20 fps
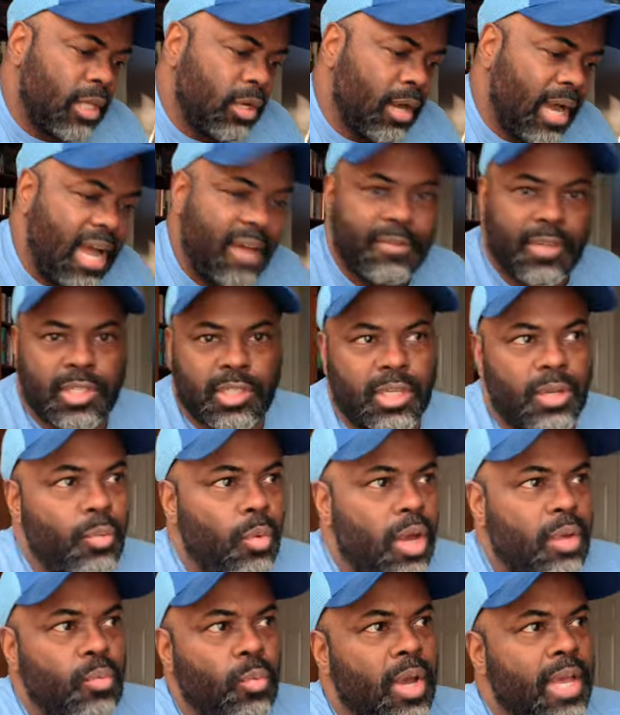know, obviously
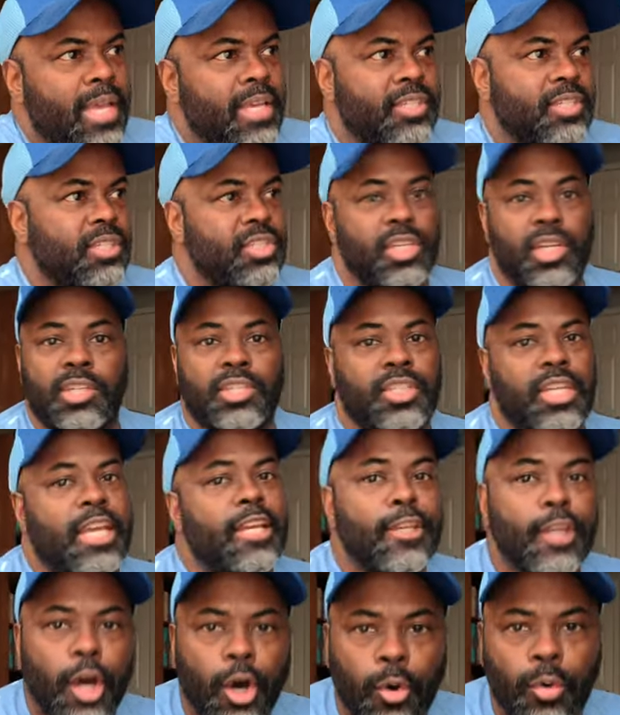one way is to just say
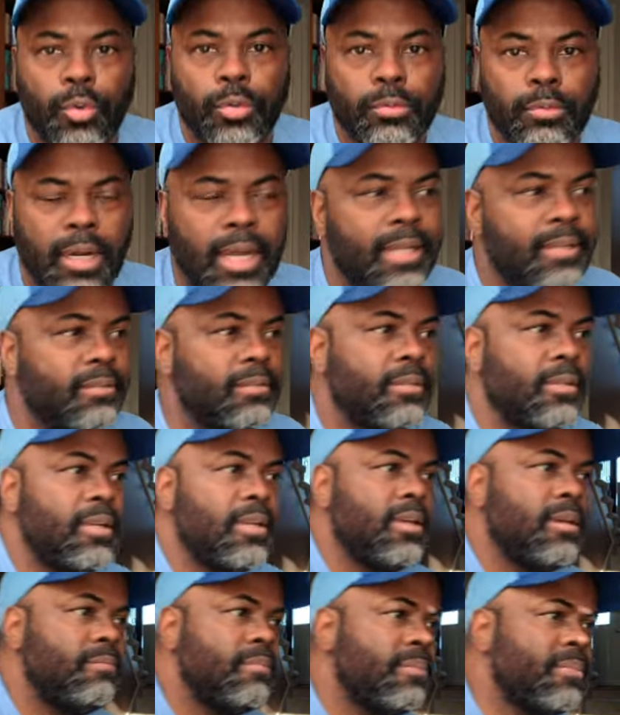no, right?
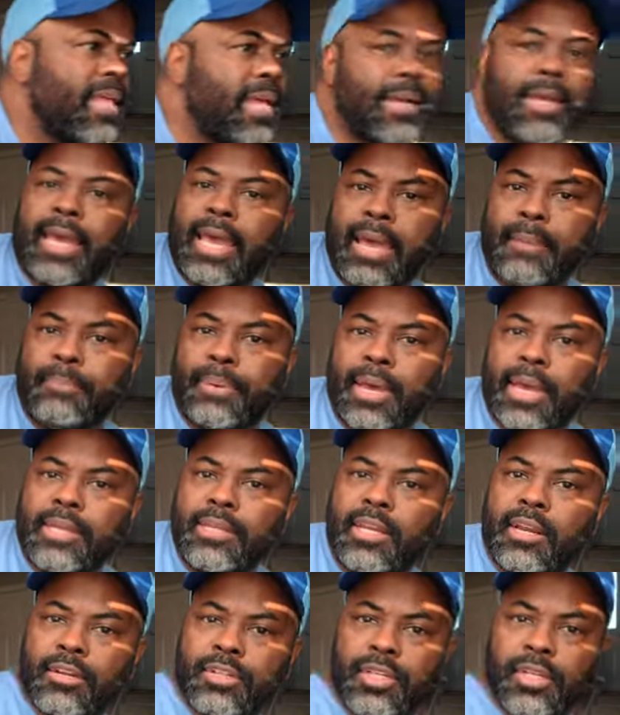Remember that campaign
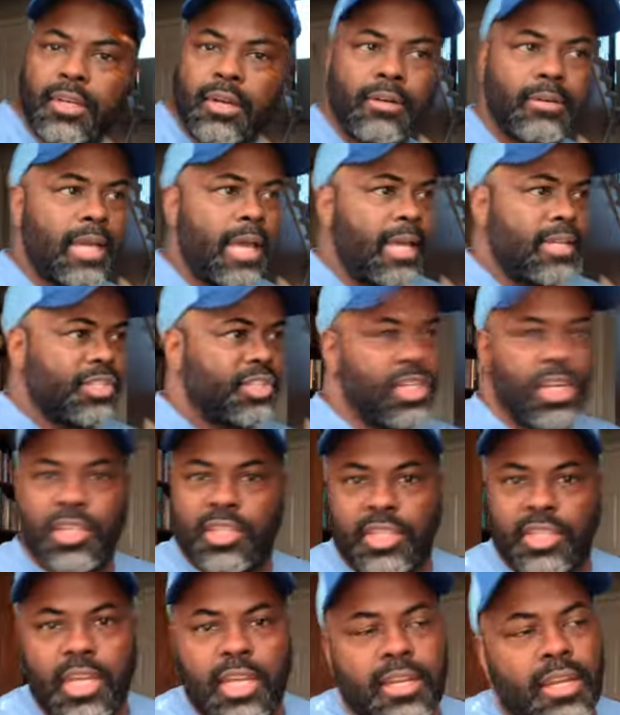years ago, guys?
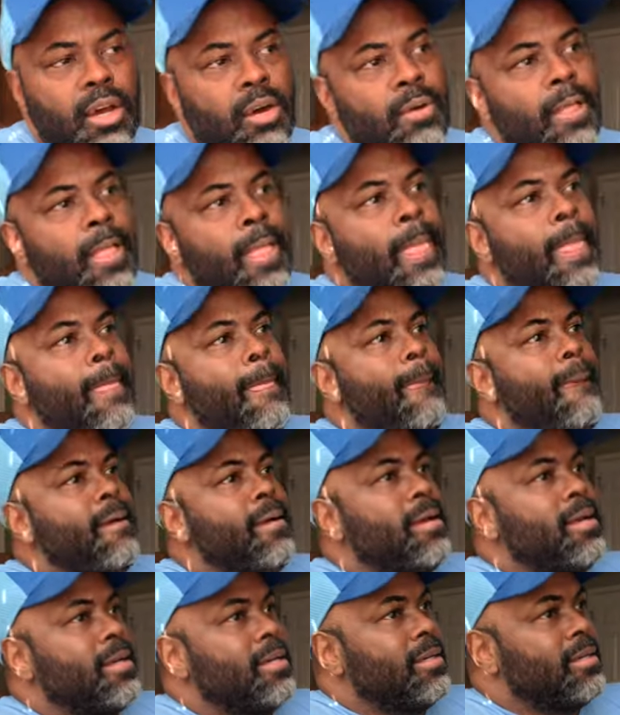Just say no.
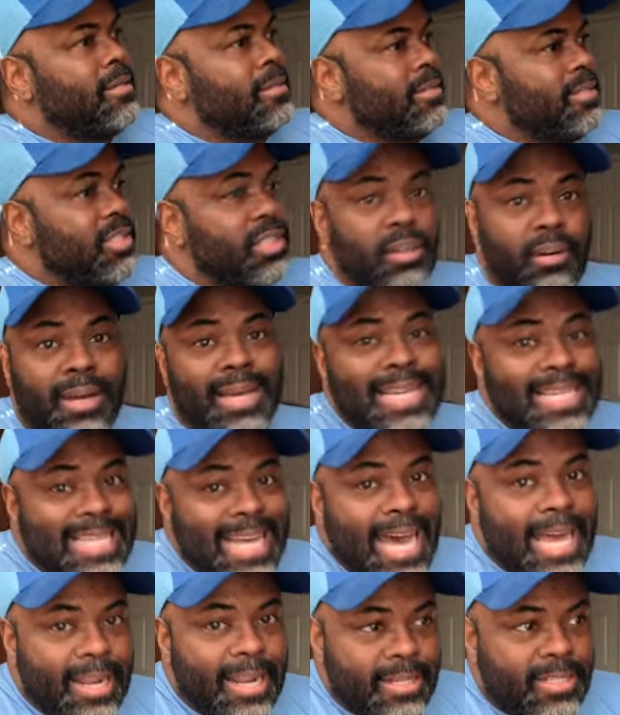You ain't
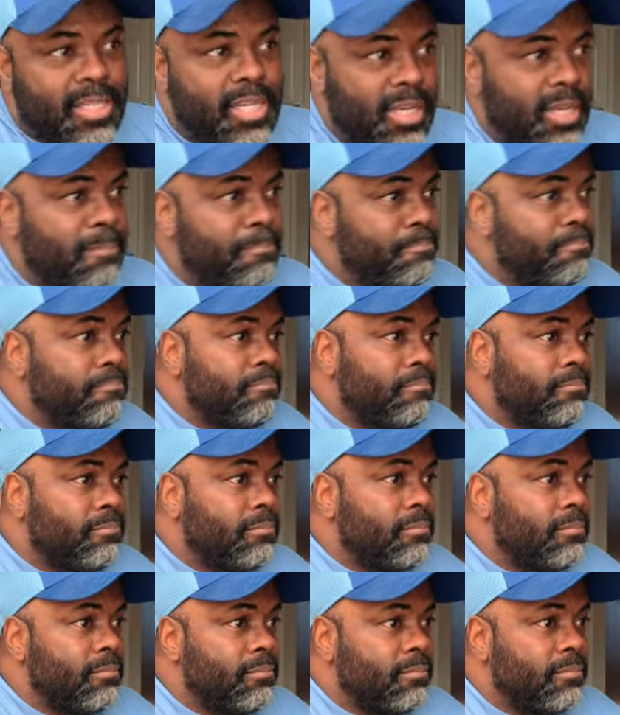got a tip
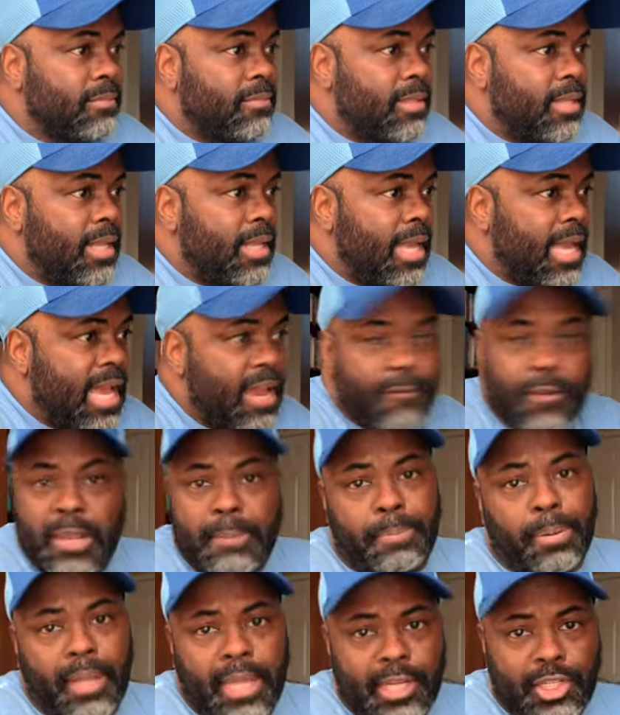every
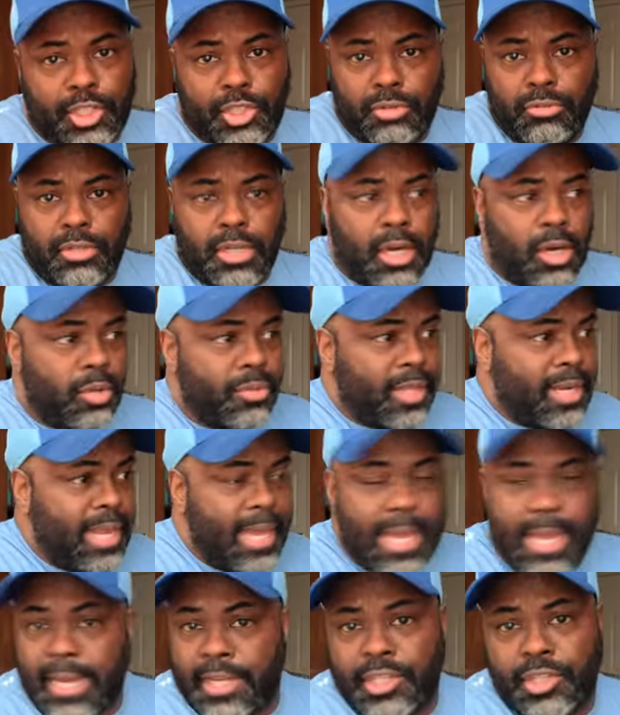place you go that
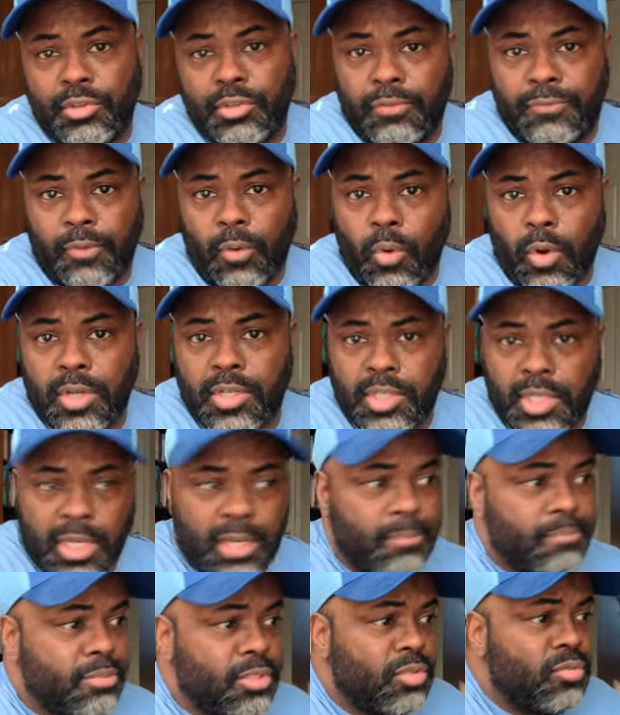asks you for a
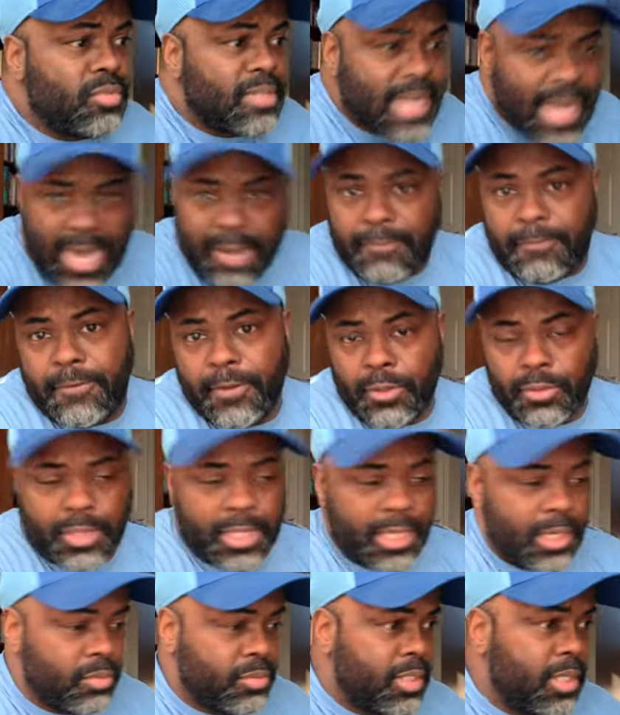tip. Do not feel
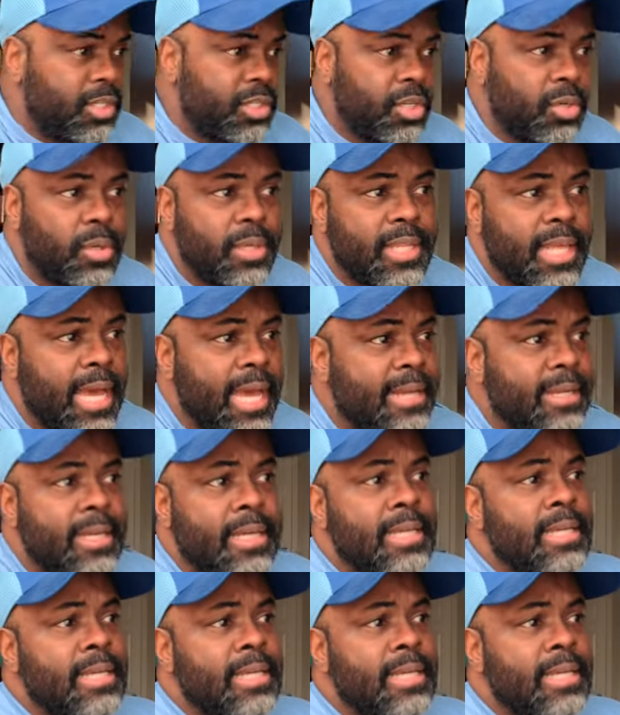guilty doing that.